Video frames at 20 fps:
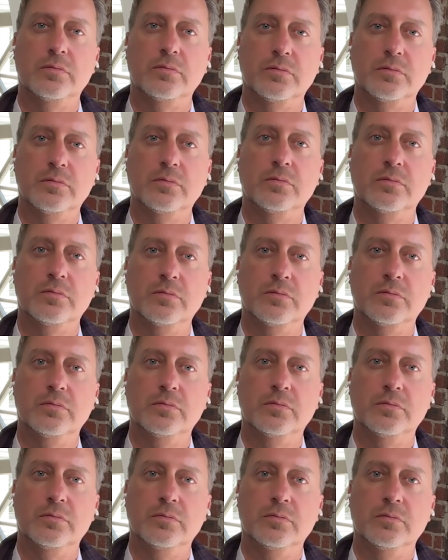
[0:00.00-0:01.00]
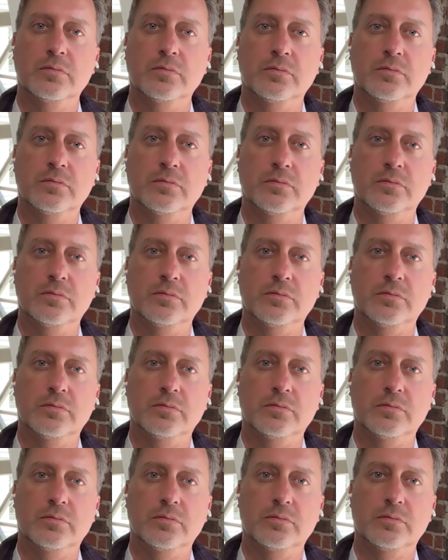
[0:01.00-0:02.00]

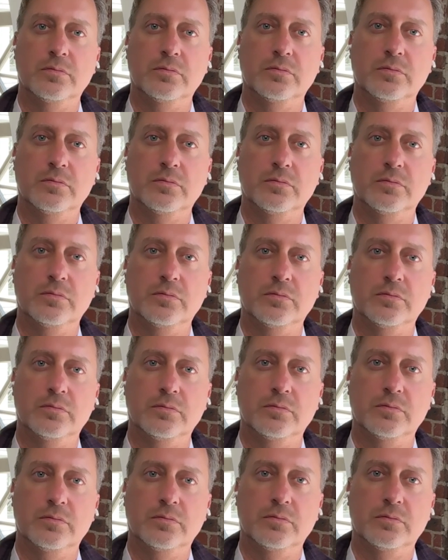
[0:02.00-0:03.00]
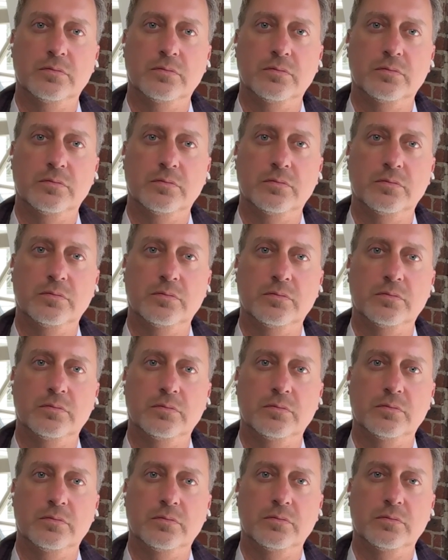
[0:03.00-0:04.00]

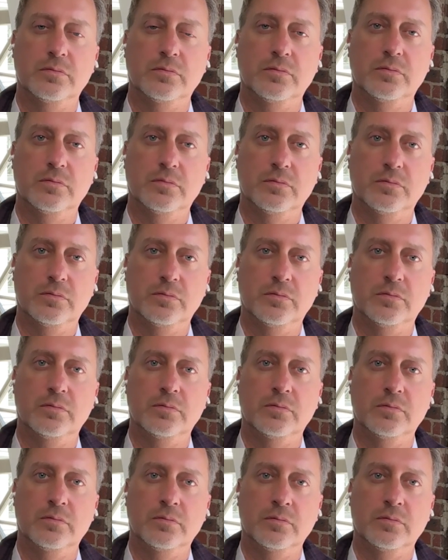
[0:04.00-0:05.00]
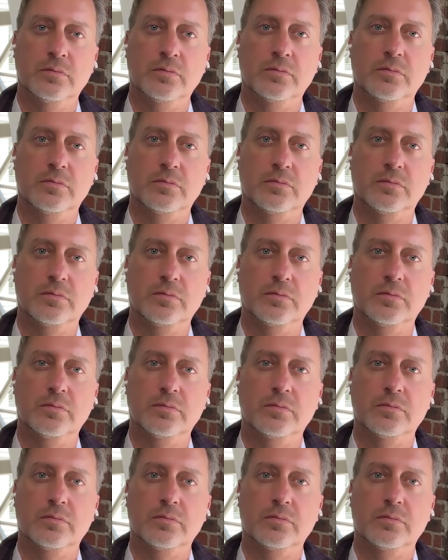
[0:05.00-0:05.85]
(silent)